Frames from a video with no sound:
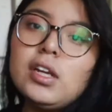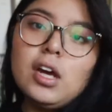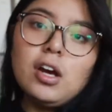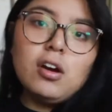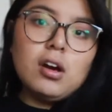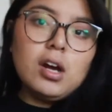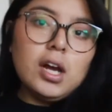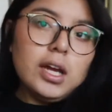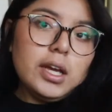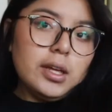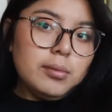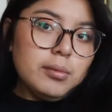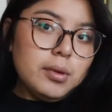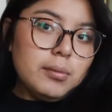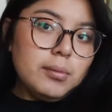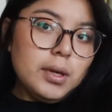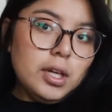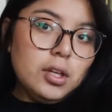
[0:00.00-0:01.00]
now I am
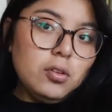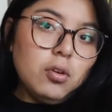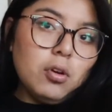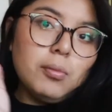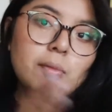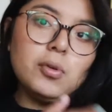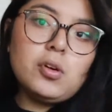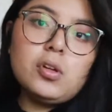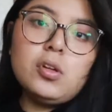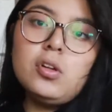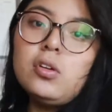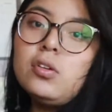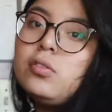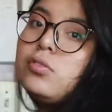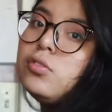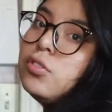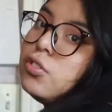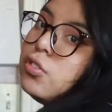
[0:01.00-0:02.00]
in my normal
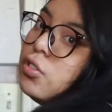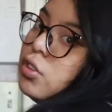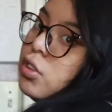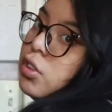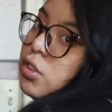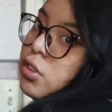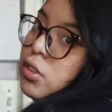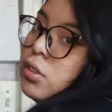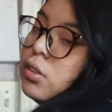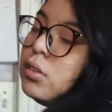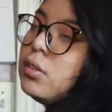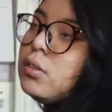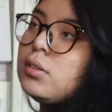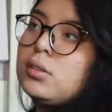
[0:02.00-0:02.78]
clothes, just